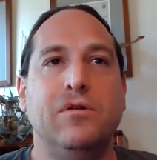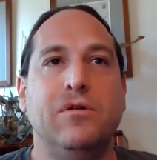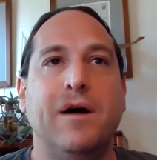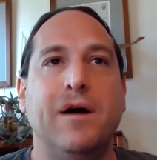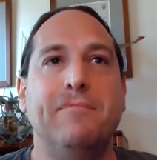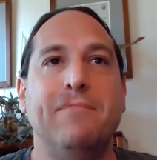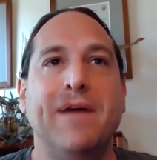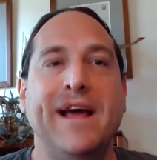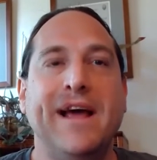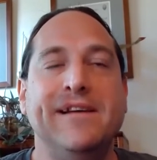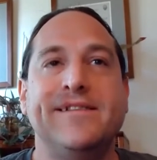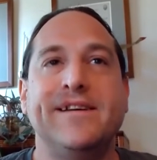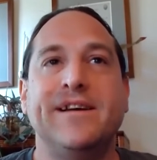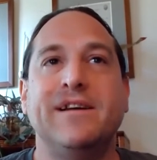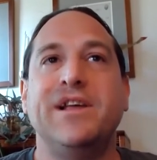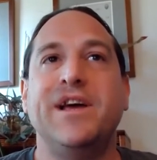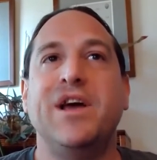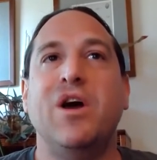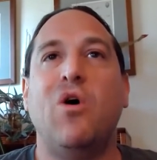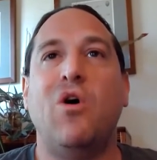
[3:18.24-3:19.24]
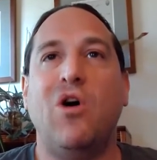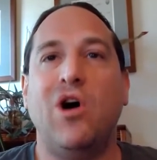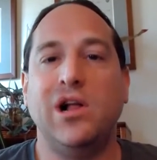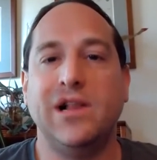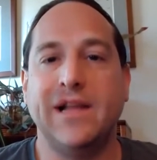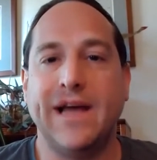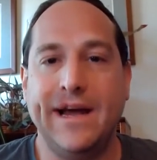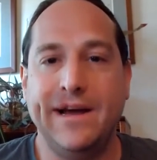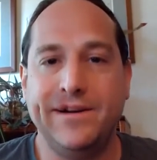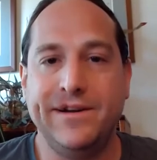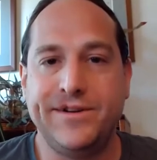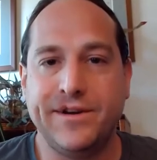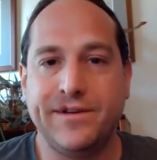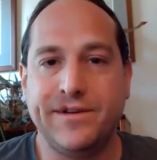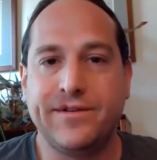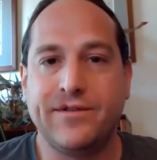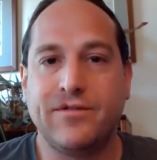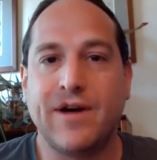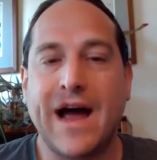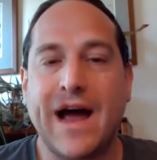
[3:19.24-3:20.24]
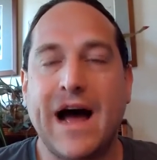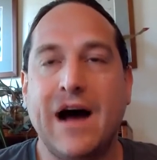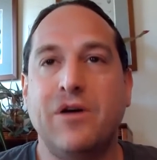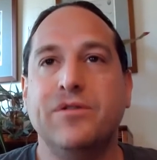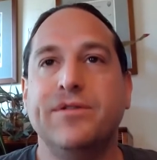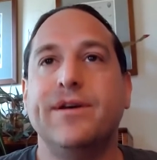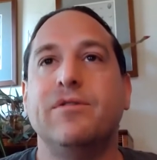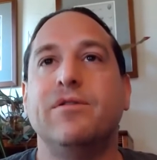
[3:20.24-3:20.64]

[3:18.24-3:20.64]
amazingly all ages crowd.